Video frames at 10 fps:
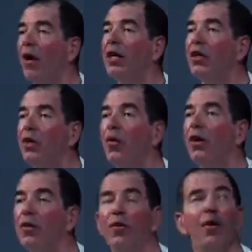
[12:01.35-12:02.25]
what you
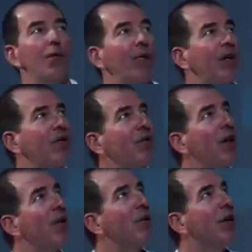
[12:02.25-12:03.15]
are doing and what you're
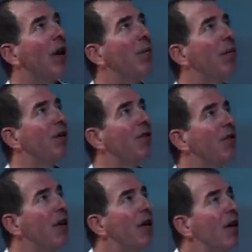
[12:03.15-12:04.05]
trying to accomplish.
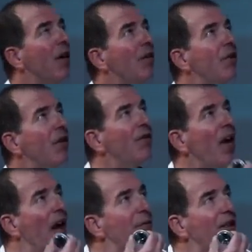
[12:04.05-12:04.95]
So there's
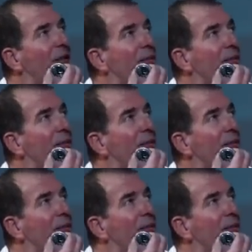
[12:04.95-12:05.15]
got to be